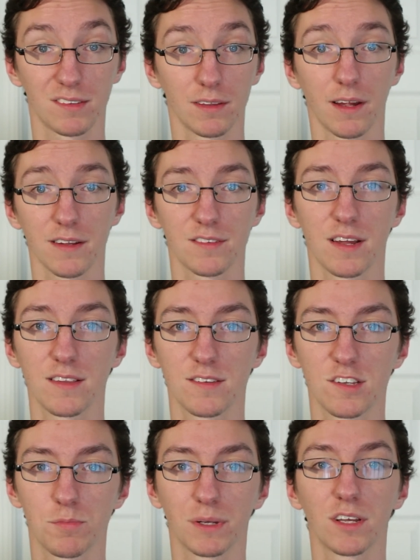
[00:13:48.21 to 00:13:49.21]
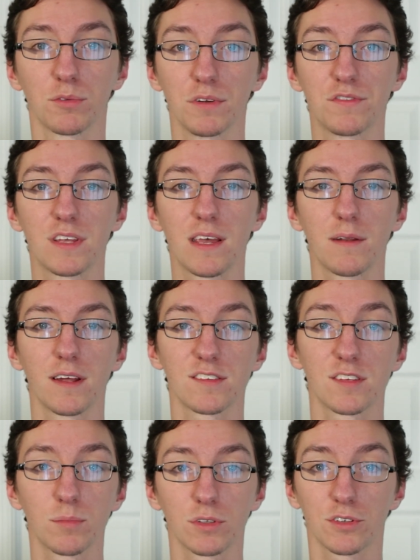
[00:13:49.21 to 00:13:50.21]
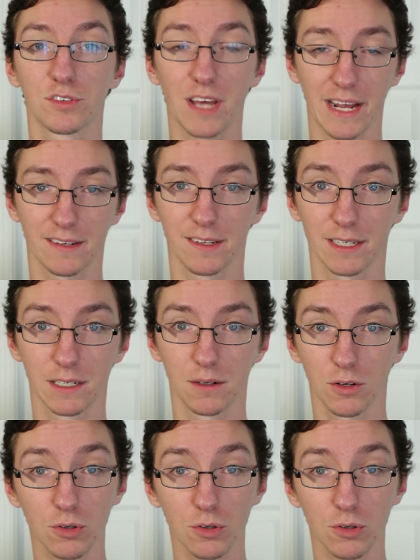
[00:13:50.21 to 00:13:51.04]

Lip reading: a lot of sense is because we've seen a similar tactic